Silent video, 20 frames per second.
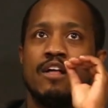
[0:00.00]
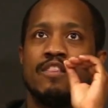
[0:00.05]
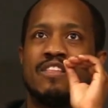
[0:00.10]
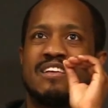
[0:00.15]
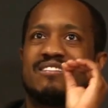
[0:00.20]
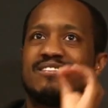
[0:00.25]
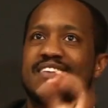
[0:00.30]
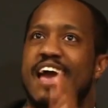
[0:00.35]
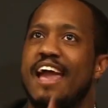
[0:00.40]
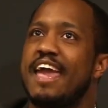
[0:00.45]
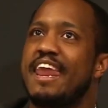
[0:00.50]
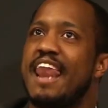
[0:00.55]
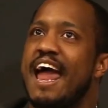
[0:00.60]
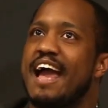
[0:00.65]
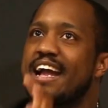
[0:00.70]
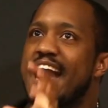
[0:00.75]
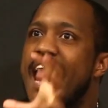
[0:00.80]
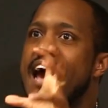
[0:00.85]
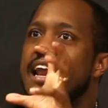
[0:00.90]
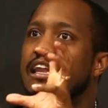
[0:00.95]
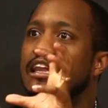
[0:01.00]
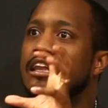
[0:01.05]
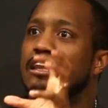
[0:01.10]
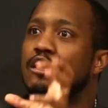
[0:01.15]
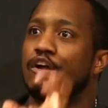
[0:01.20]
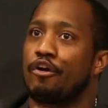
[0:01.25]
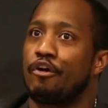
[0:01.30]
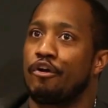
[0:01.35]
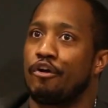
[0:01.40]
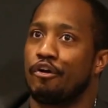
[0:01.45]
the second I kind of
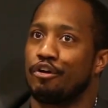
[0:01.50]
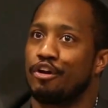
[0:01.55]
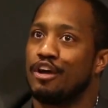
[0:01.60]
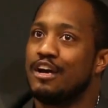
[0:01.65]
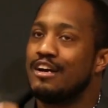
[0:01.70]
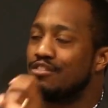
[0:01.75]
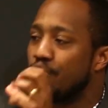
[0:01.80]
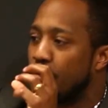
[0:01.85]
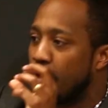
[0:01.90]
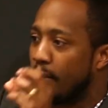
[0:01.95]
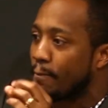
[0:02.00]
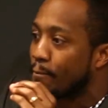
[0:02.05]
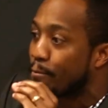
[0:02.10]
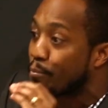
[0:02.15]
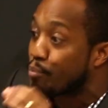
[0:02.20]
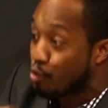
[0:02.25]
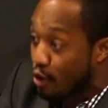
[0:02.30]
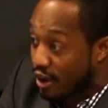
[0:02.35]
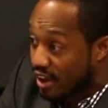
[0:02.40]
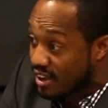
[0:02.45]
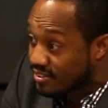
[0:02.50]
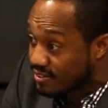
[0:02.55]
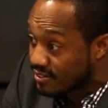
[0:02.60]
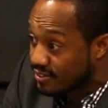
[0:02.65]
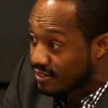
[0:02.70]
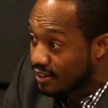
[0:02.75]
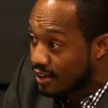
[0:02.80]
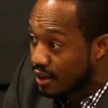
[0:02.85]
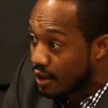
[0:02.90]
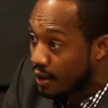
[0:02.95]
learned to embrace